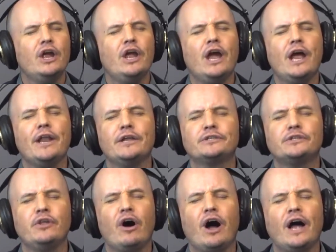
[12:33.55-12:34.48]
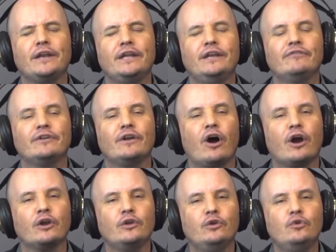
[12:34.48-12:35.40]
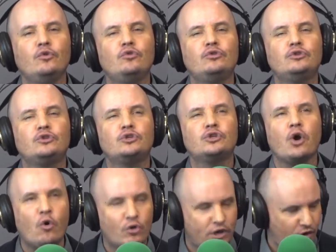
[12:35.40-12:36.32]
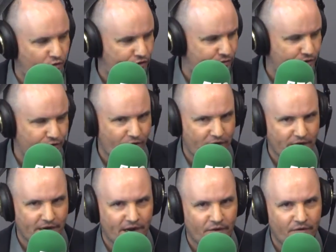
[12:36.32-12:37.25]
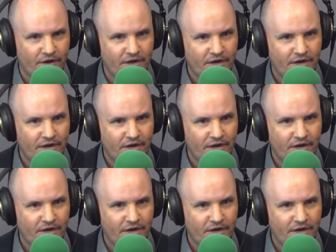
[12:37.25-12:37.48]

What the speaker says: even. It is not even. Are you joking with me right now?